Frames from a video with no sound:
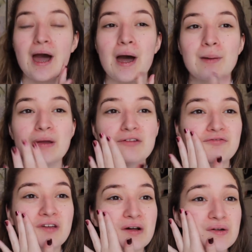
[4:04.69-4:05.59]
It
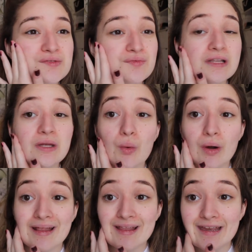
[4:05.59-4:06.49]
feels really
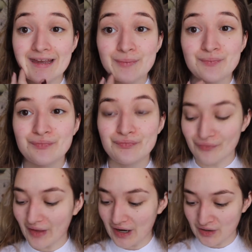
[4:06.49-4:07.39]
oily
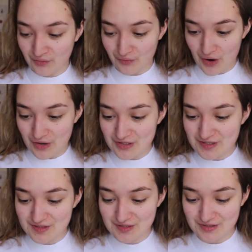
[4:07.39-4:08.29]
and gross,
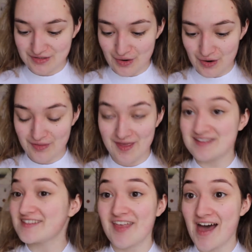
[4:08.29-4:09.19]
so
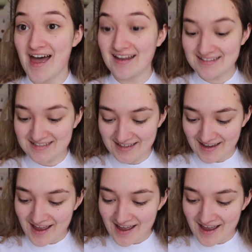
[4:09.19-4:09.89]
there's that.